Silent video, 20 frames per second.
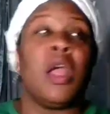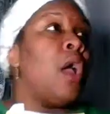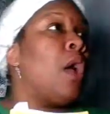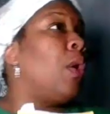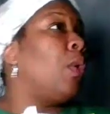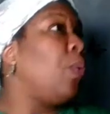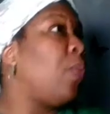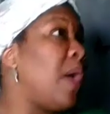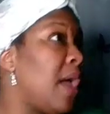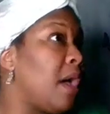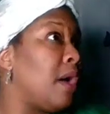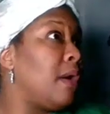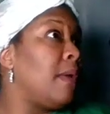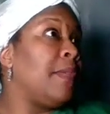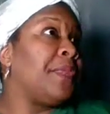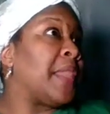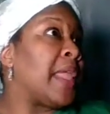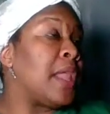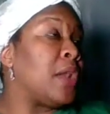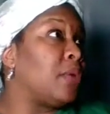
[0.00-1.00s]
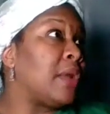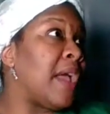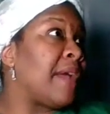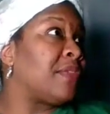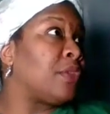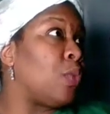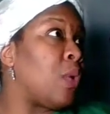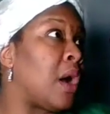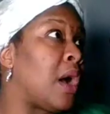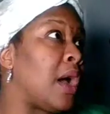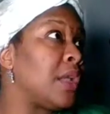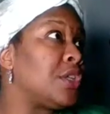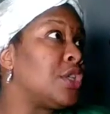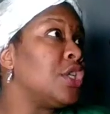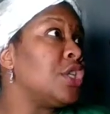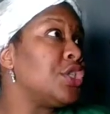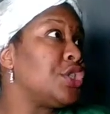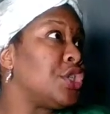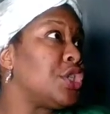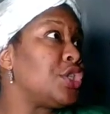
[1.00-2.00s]
Well, they don't have to
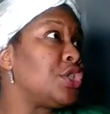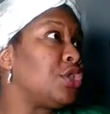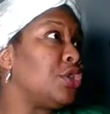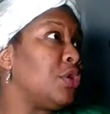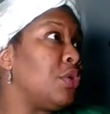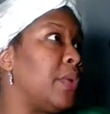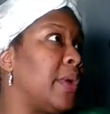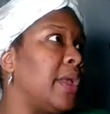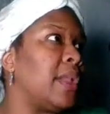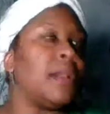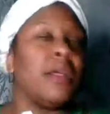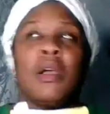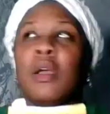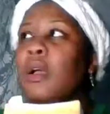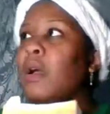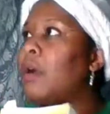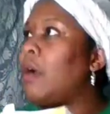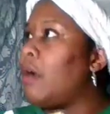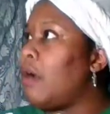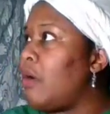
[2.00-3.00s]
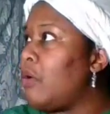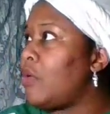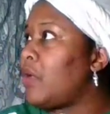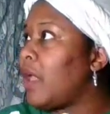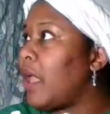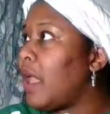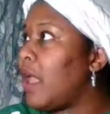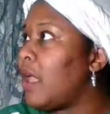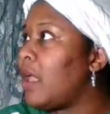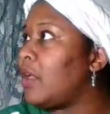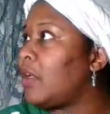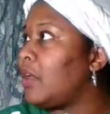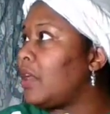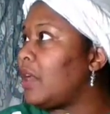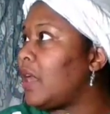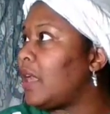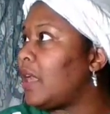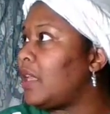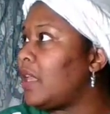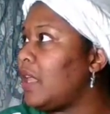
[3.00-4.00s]
watch. Just do it. Okay,
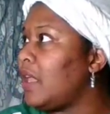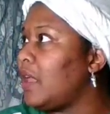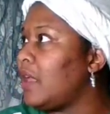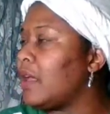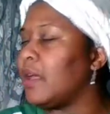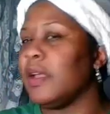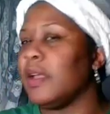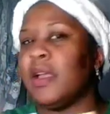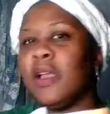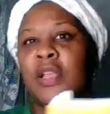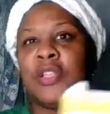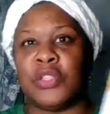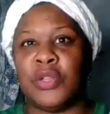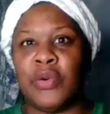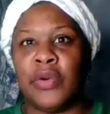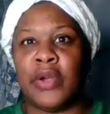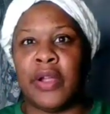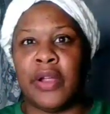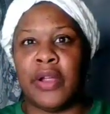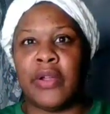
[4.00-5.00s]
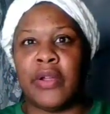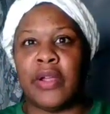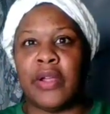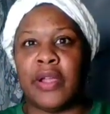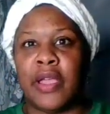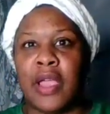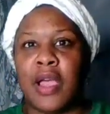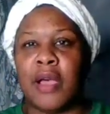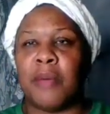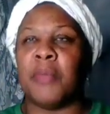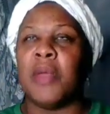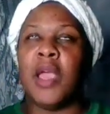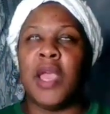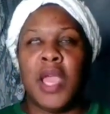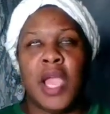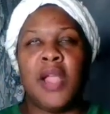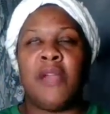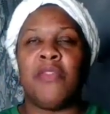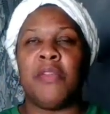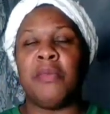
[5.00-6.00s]
good idea. And so here I am
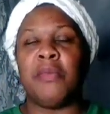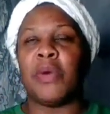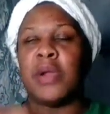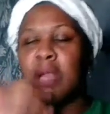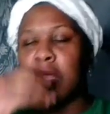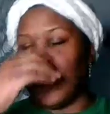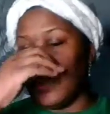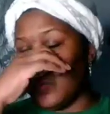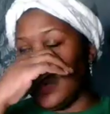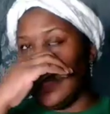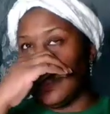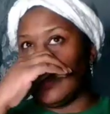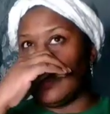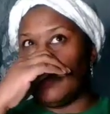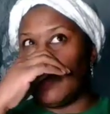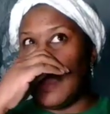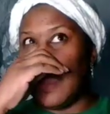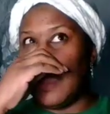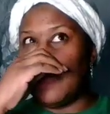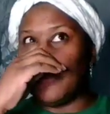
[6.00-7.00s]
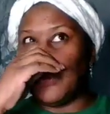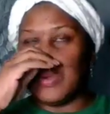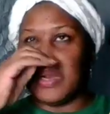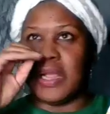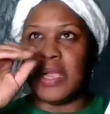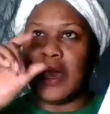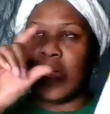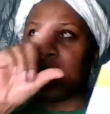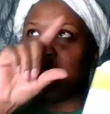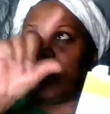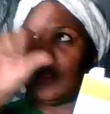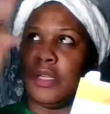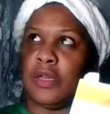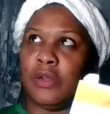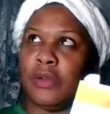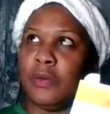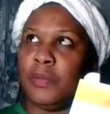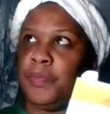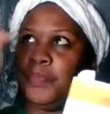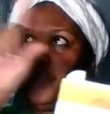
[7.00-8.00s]
every morning reading the Bible. And I got a
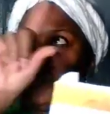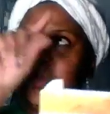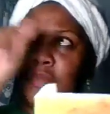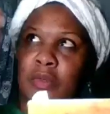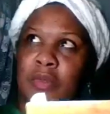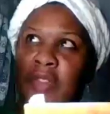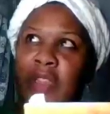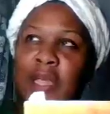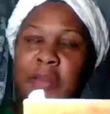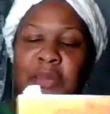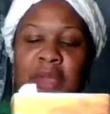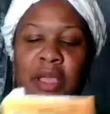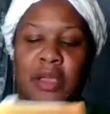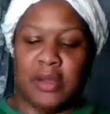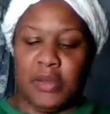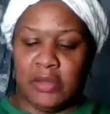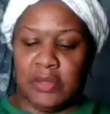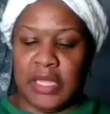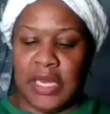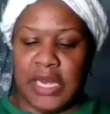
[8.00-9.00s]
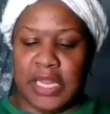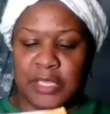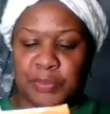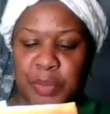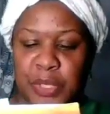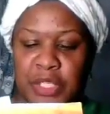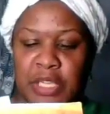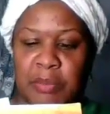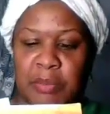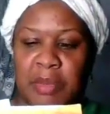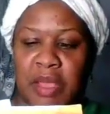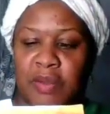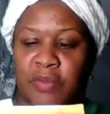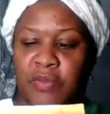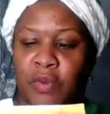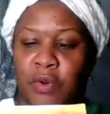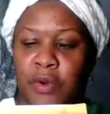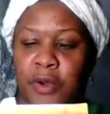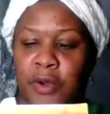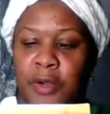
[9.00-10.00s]
little thumbnail that I specially made
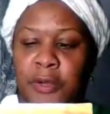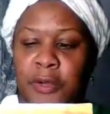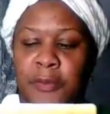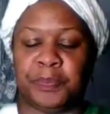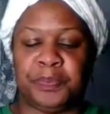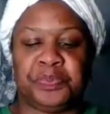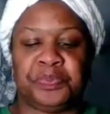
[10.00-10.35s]
for it.